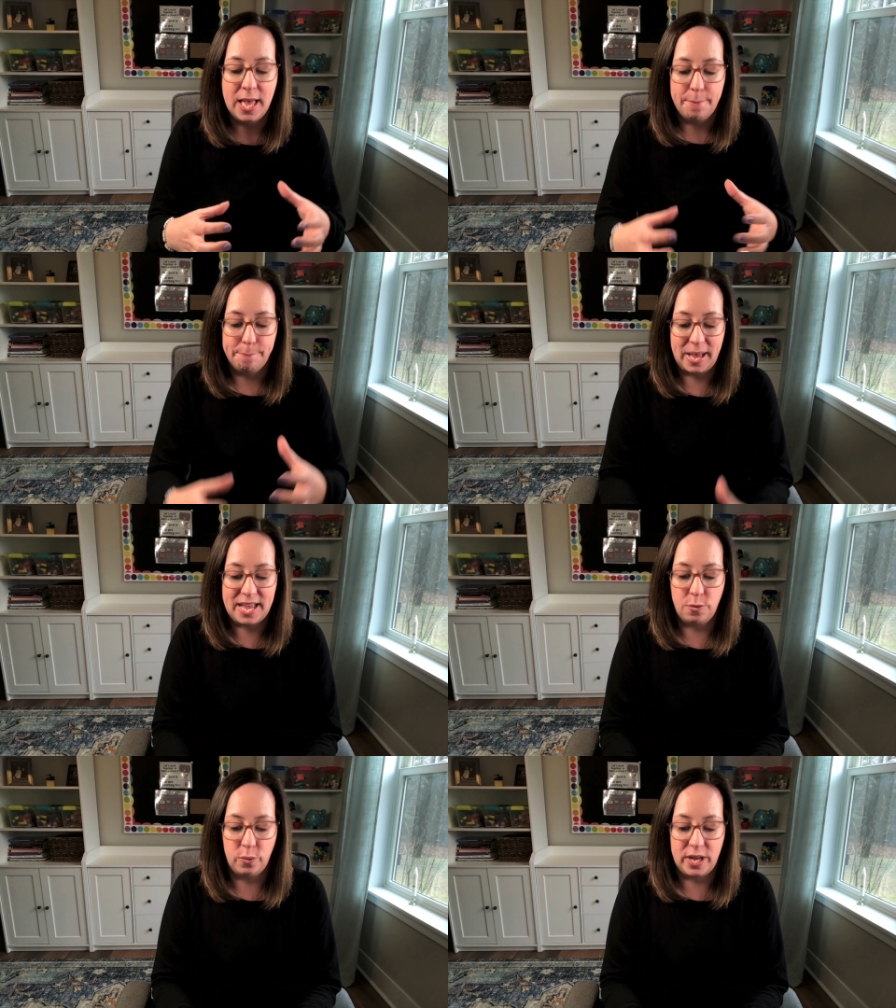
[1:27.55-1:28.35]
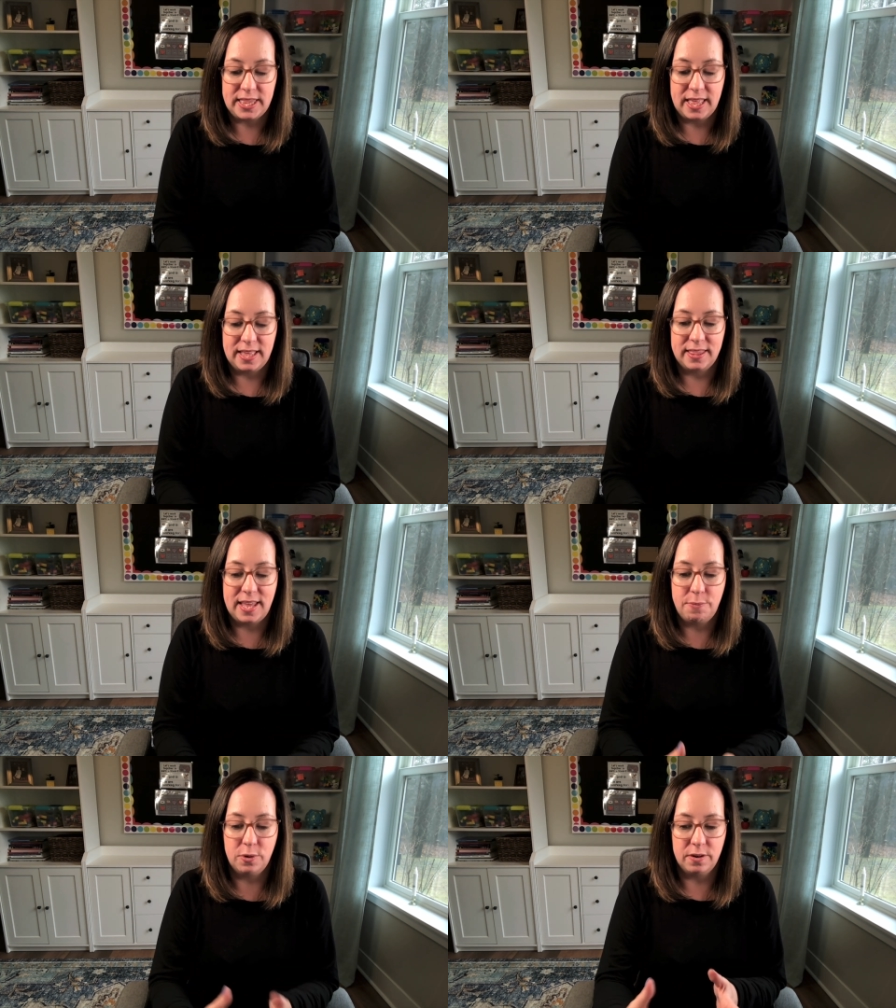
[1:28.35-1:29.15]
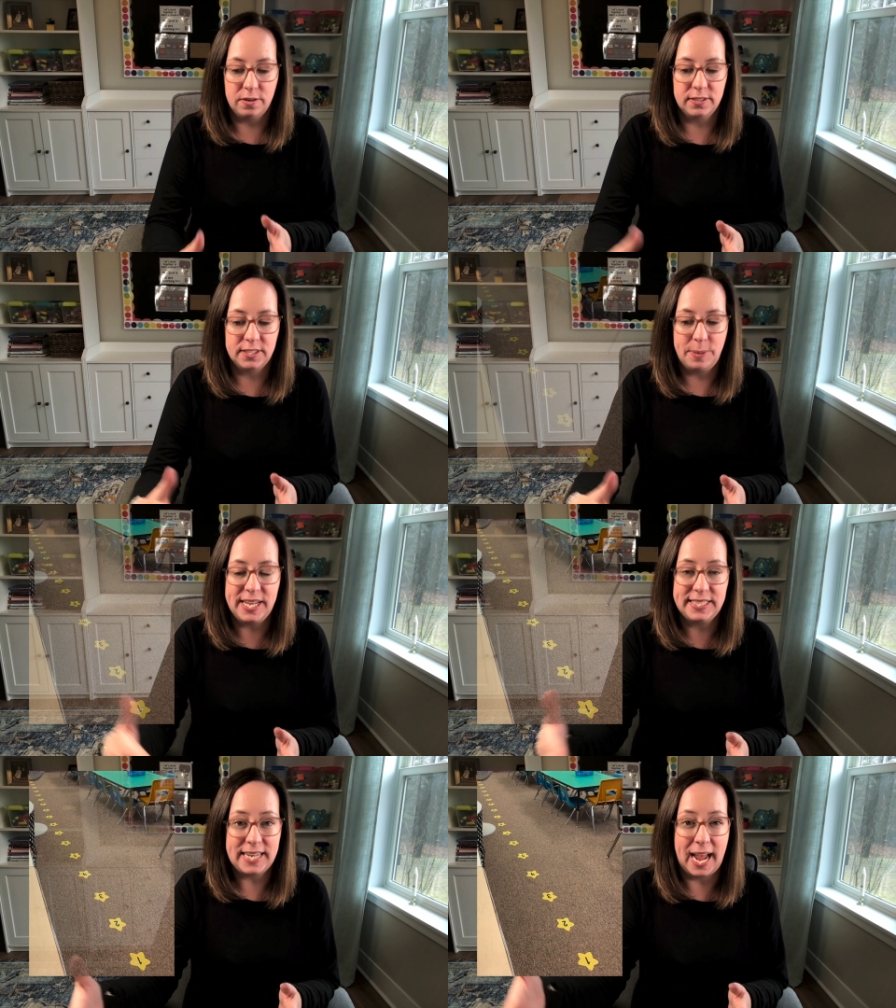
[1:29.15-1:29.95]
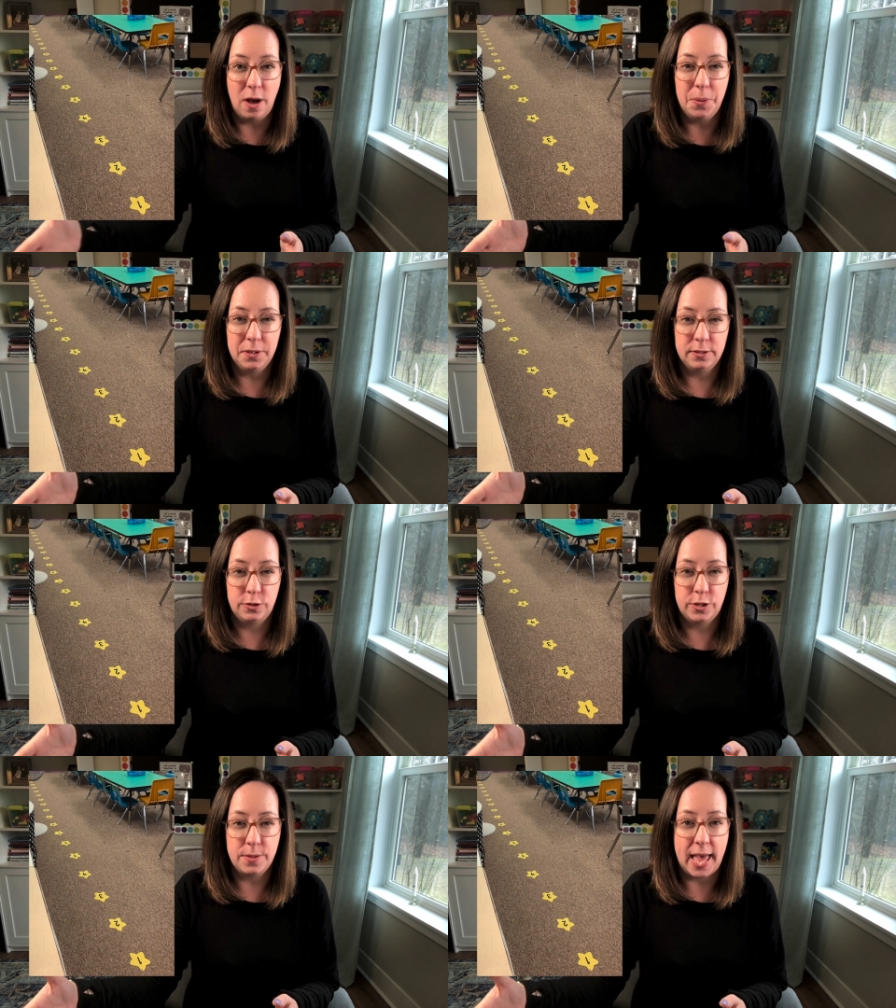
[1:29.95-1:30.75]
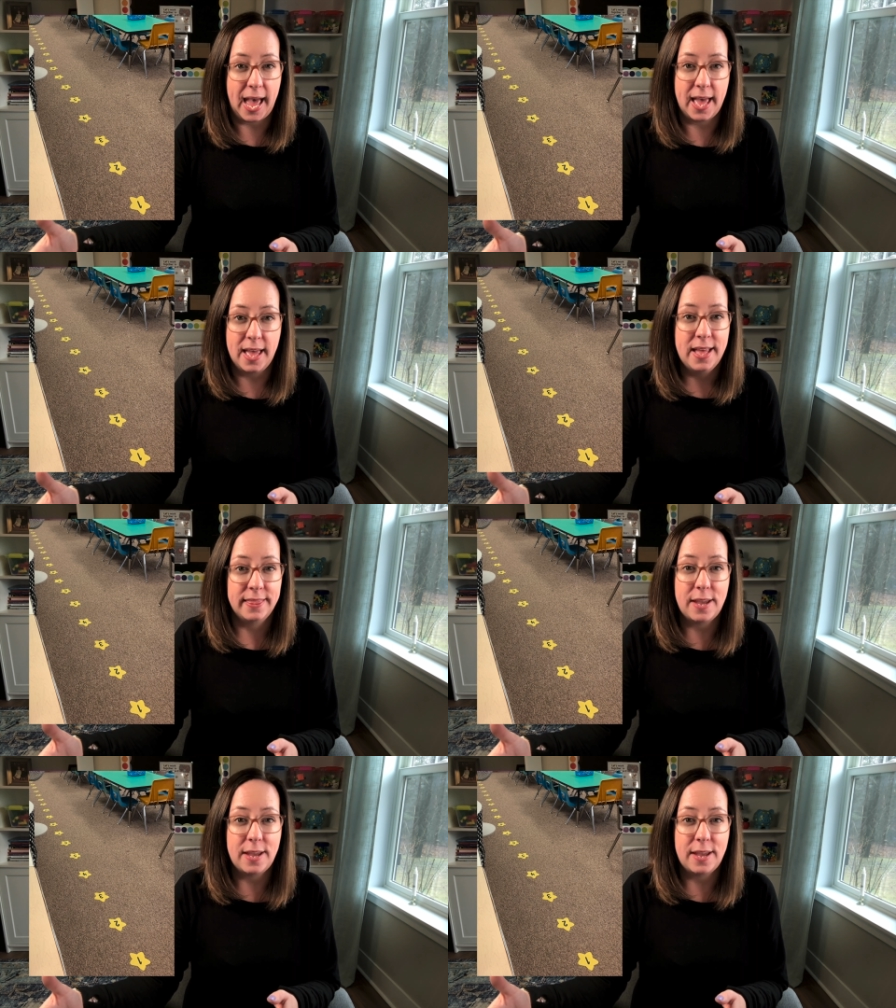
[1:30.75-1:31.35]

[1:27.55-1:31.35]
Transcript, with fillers: but when they were spaced out so that